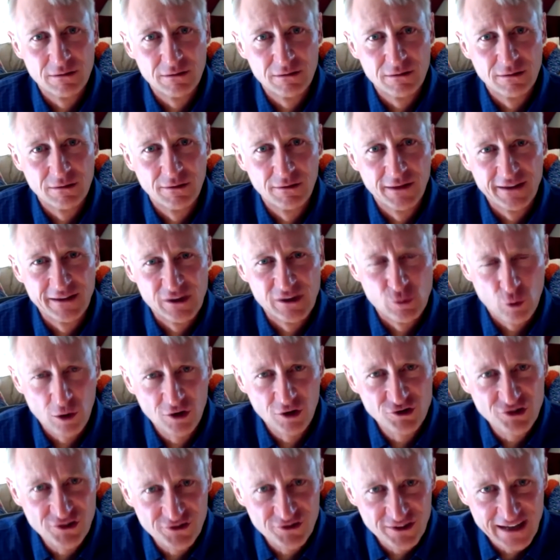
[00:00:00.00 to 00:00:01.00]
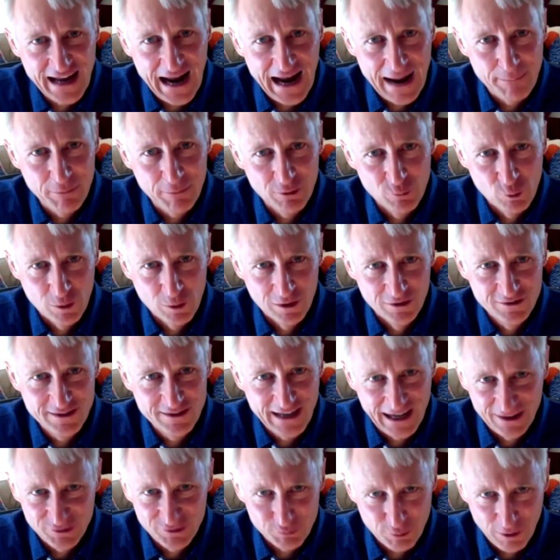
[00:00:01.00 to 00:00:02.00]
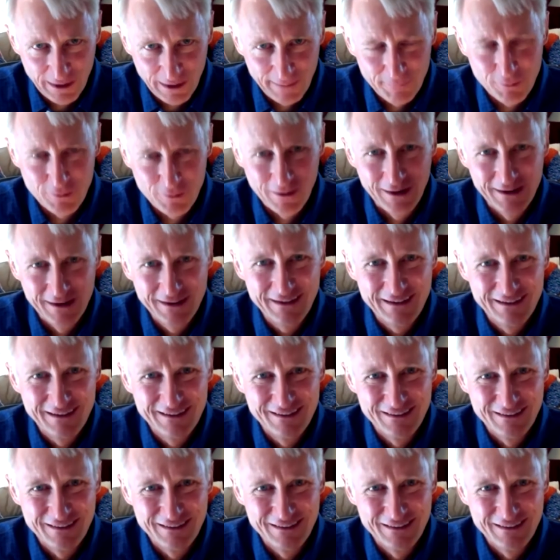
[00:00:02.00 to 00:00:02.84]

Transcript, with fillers: Like the origins of Kaplan were in test prep, right?